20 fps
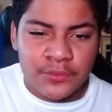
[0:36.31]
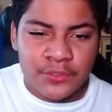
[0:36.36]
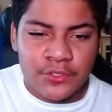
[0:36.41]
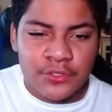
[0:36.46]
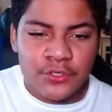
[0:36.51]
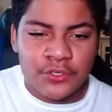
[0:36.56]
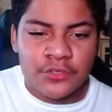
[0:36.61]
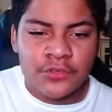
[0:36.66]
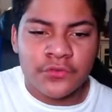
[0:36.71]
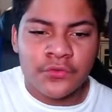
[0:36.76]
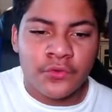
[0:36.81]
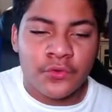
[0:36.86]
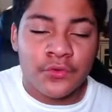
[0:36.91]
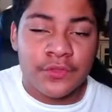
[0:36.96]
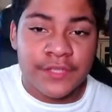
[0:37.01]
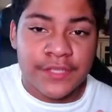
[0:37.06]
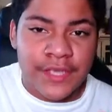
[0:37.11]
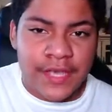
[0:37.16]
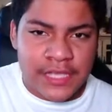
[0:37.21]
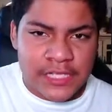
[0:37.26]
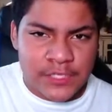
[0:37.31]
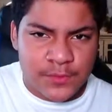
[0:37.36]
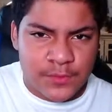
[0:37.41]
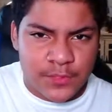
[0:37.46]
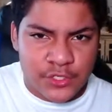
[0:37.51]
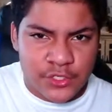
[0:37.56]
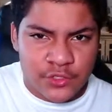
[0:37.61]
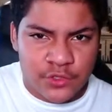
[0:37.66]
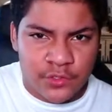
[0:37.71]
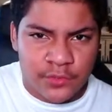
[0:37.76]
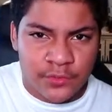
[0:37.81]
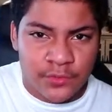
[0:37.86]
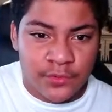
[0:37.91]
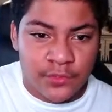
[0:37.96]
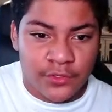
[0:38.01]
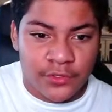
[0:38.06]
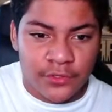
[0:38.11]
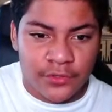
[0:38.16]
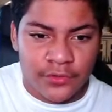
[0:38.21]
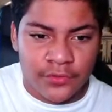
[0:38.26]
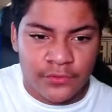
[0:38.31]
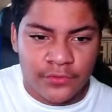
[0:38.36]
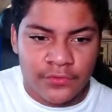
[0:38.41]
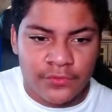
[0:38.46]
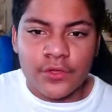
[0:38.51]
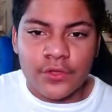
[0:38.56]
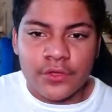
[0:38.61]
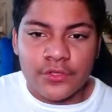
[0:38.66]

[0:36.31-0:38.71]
curve or the exponential input curve.